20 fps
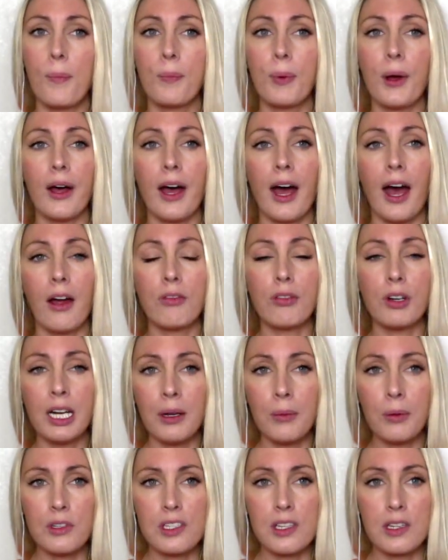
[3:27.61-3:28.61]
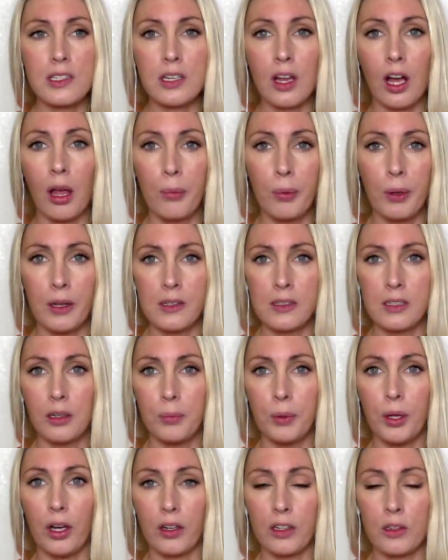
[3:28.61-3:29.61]
But I really wanted to start a
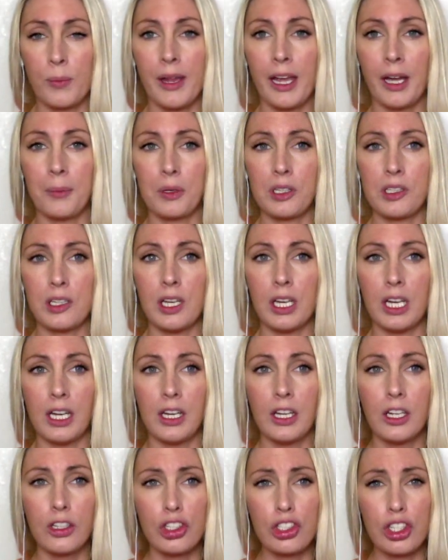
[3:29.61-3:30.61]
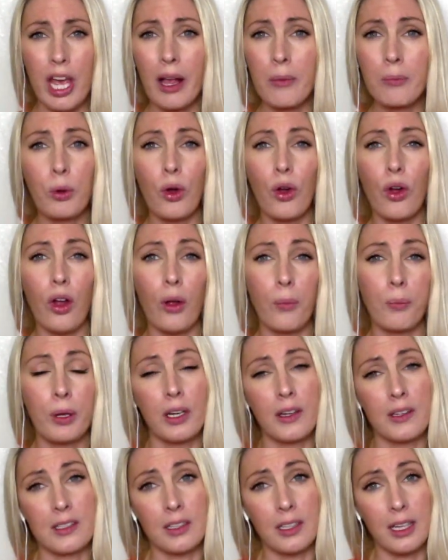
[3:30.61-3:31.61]
personal blog to be able to share more
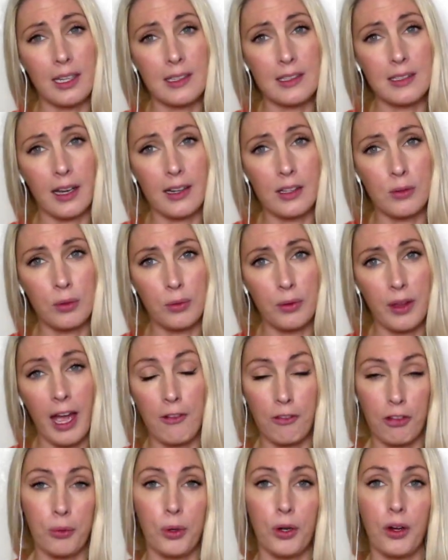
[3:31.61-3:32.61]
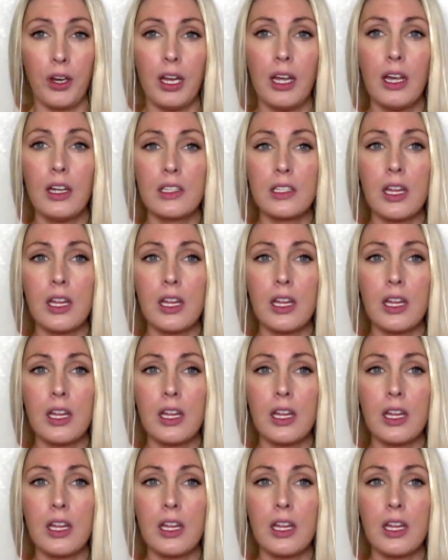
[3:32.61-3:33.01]
personal insights with everyone.